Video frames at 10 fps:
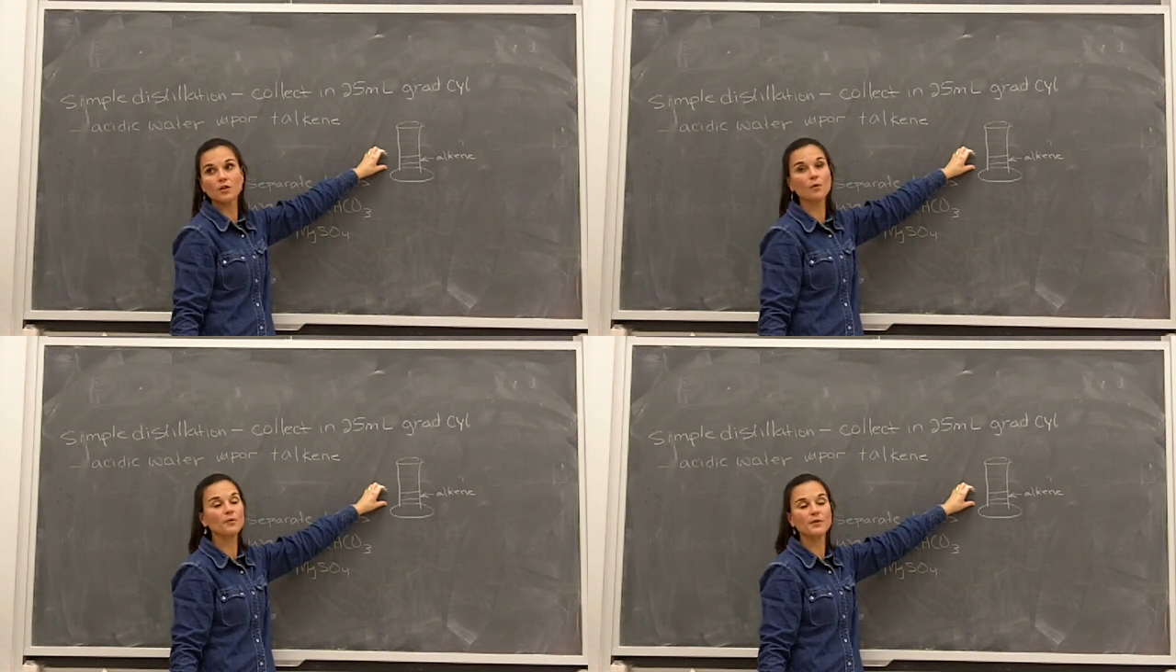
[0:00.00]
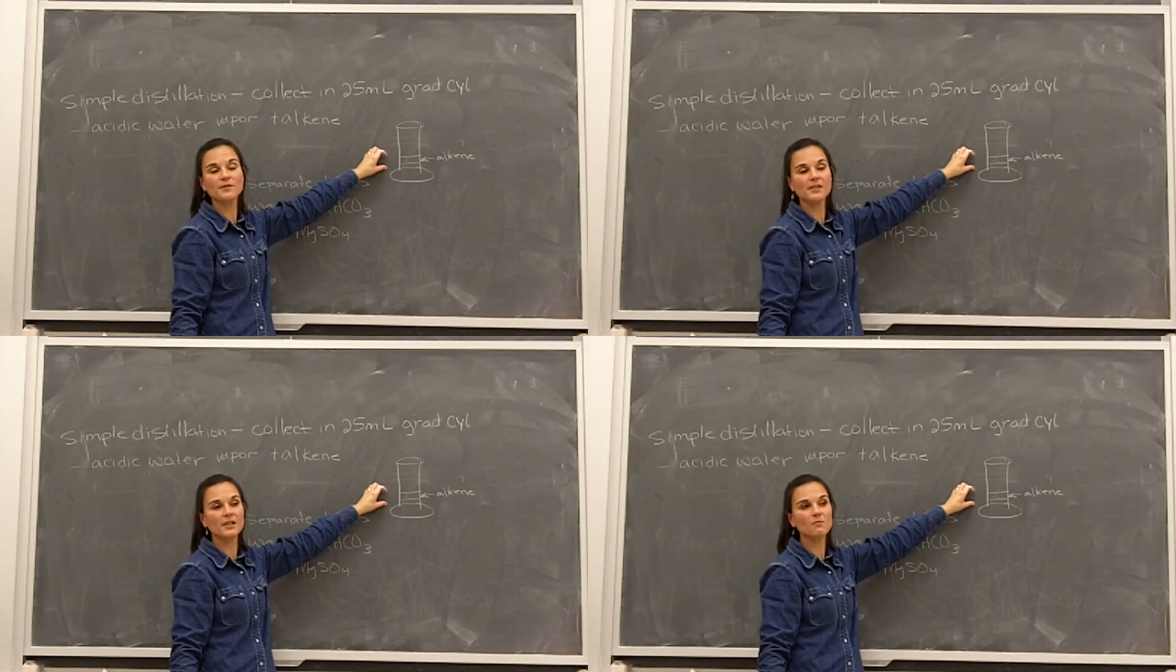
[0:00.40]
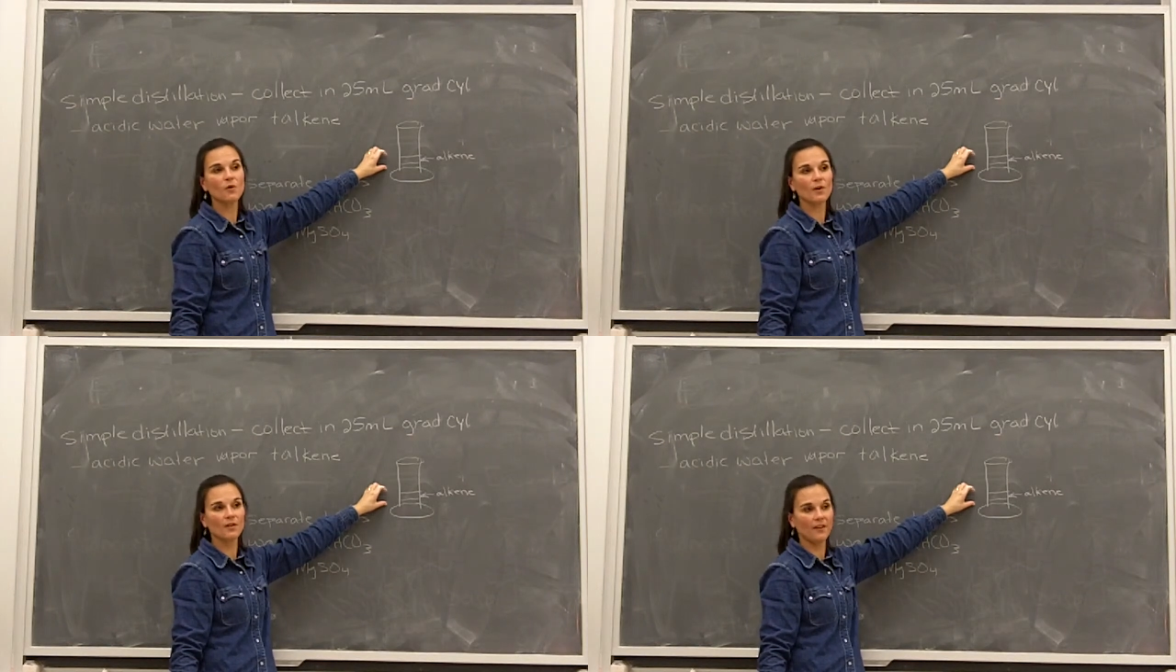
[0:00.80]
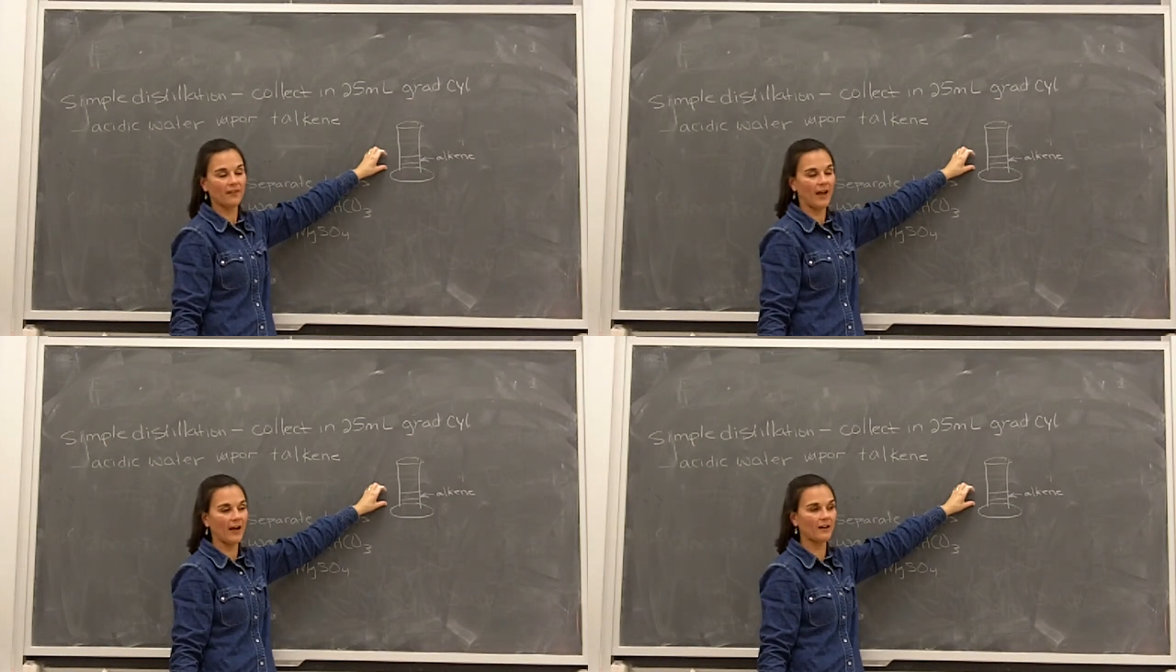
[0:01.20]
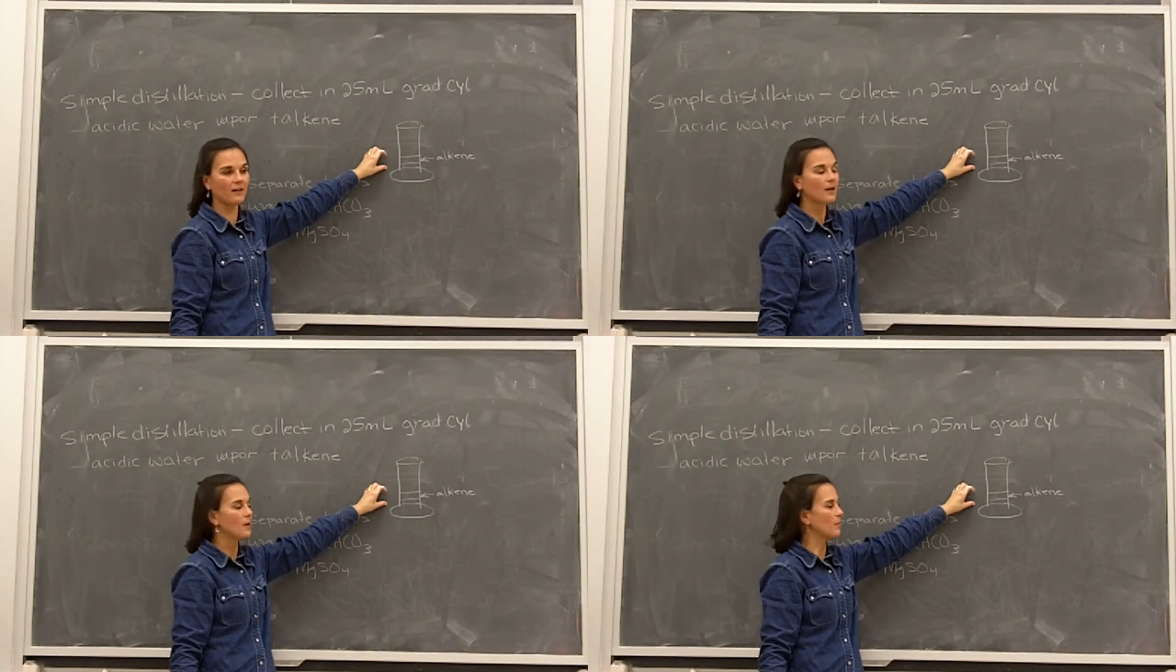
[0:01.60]
Don't use any more than that
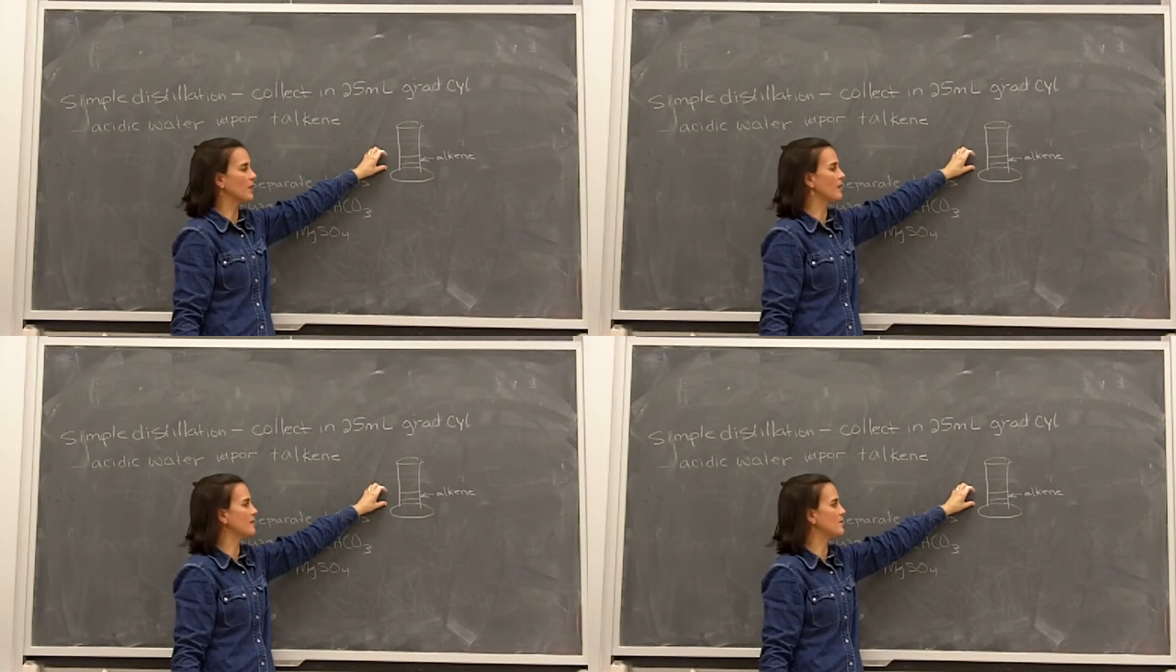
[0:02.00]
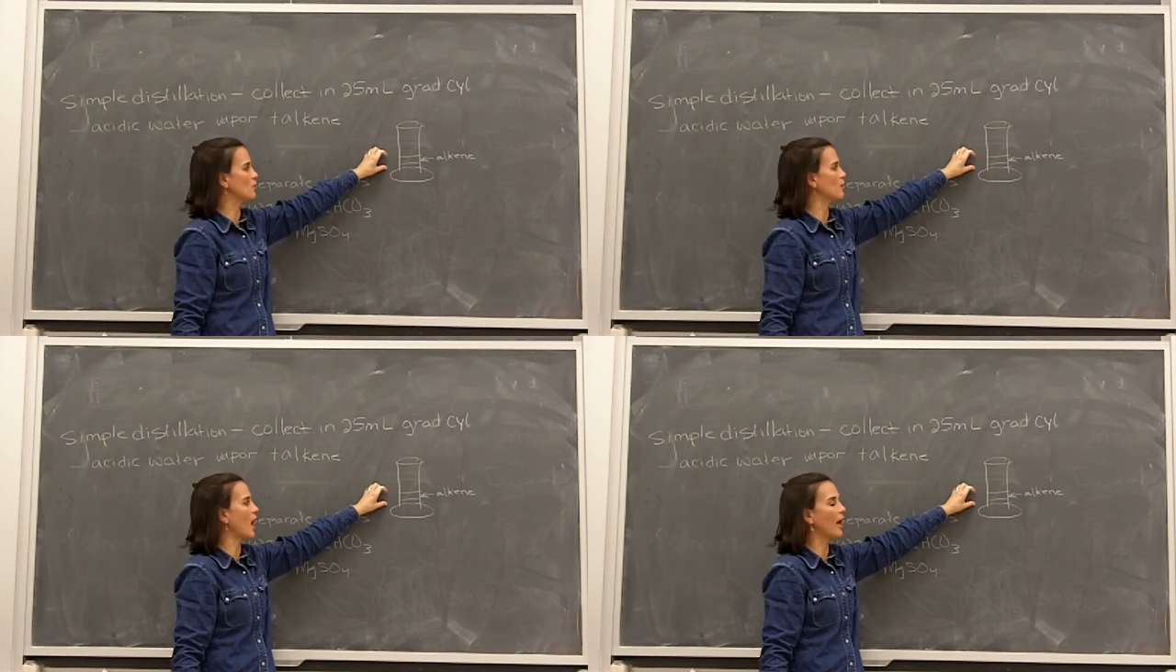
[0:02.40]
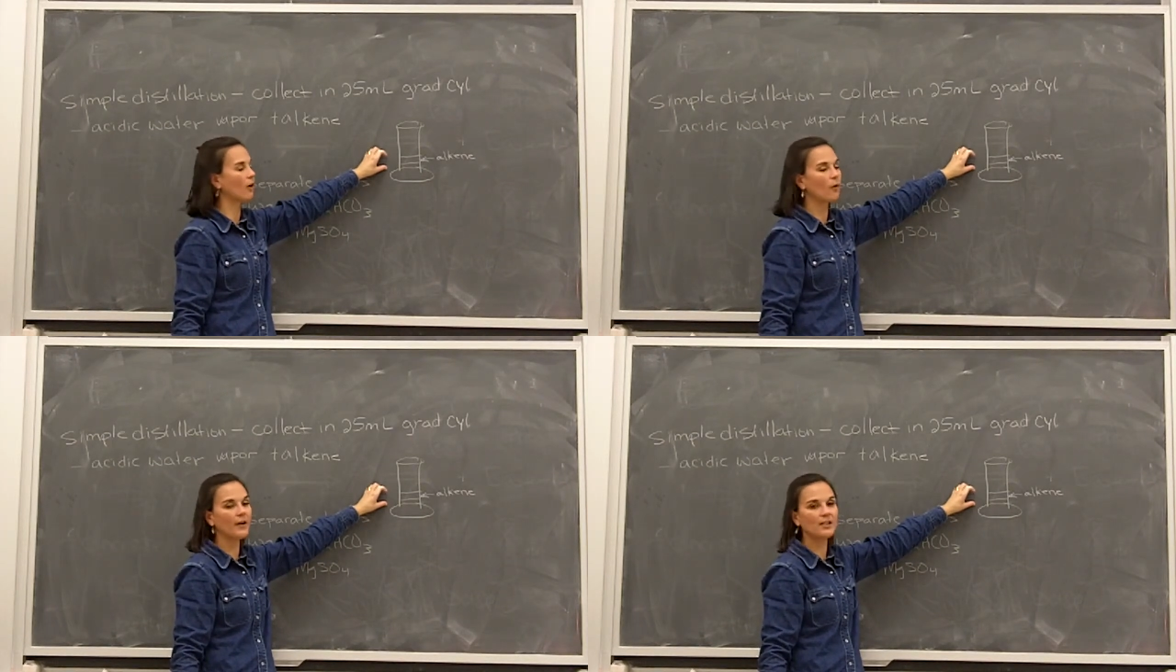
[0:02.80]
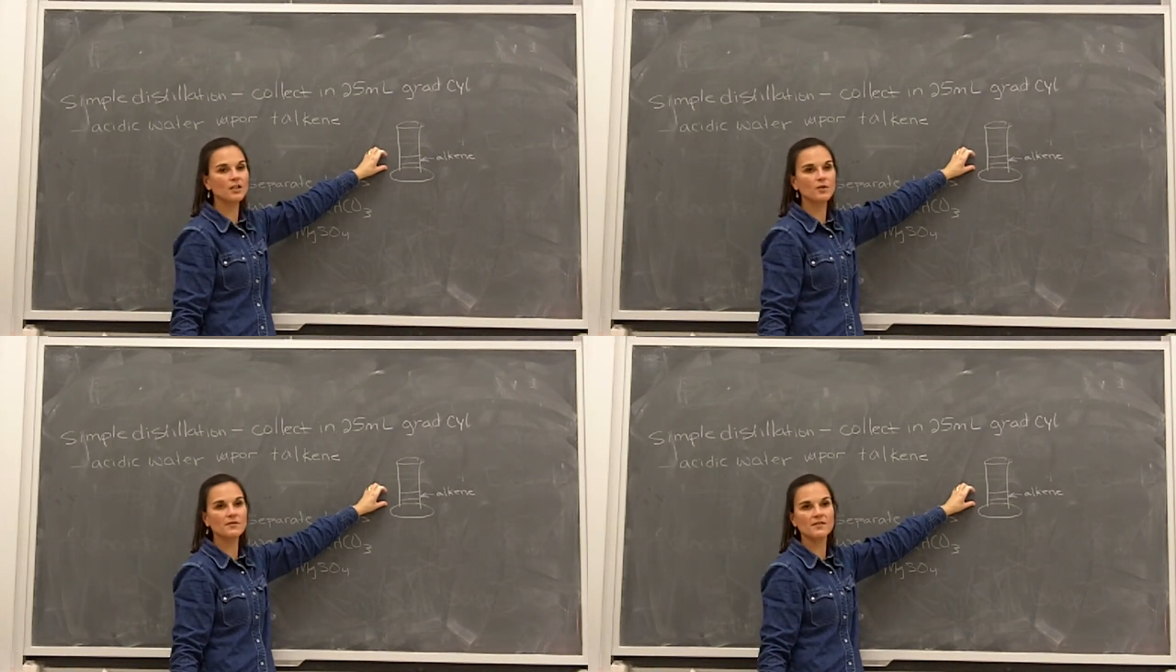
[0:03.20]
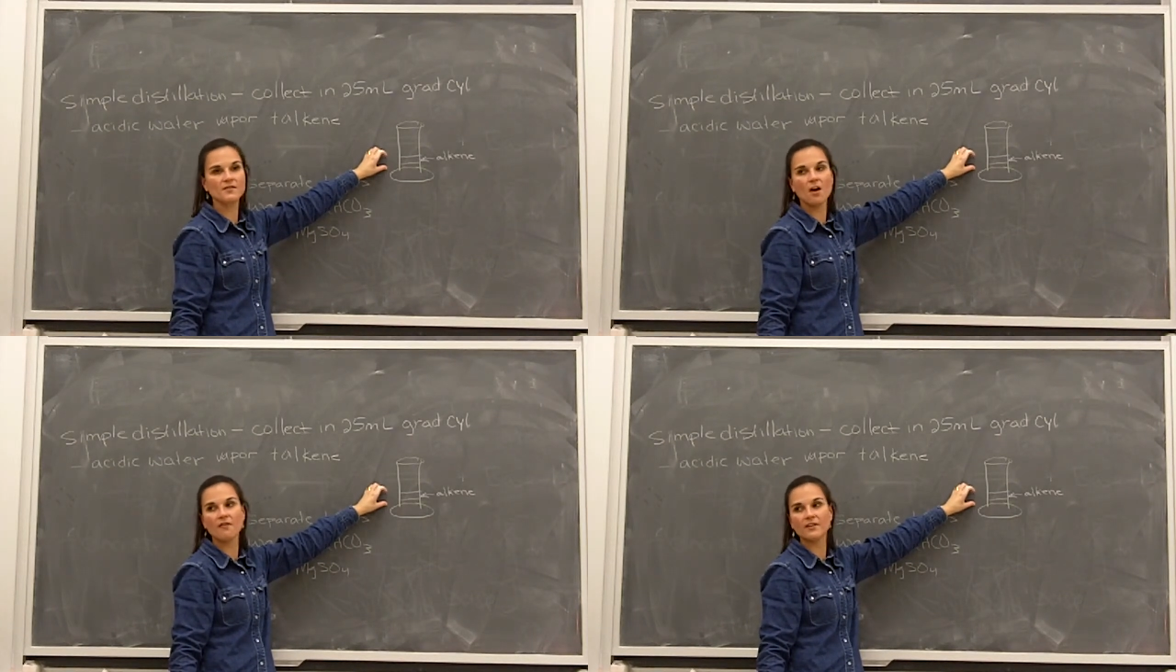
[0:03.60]
because you're not going to use a
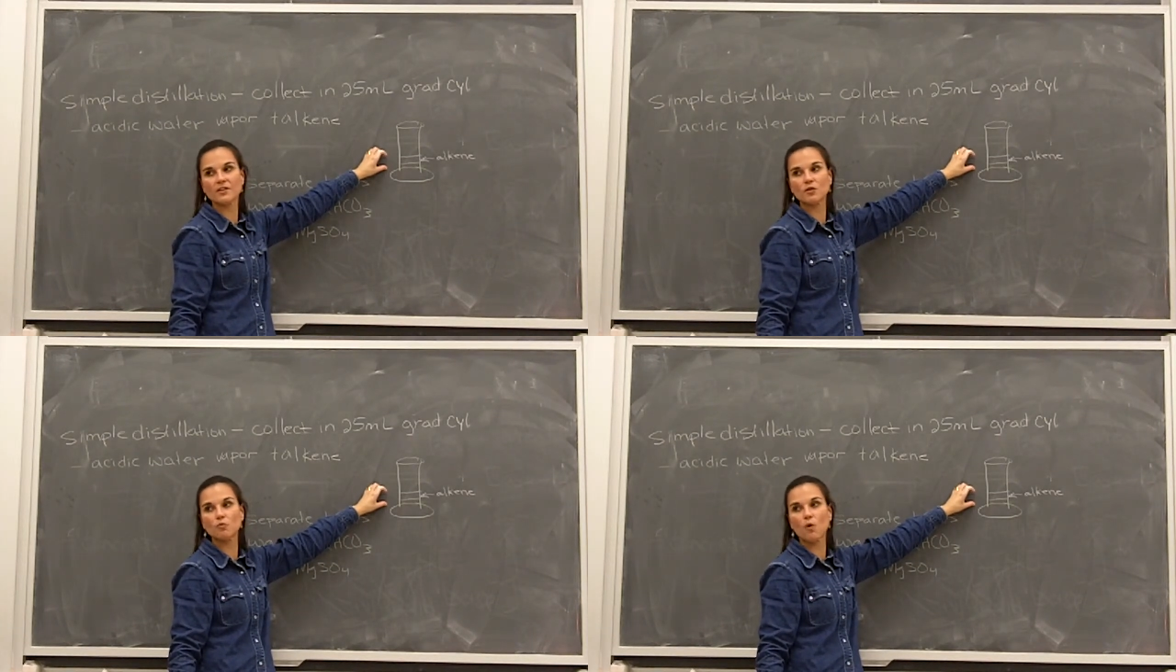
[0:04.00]
solvent to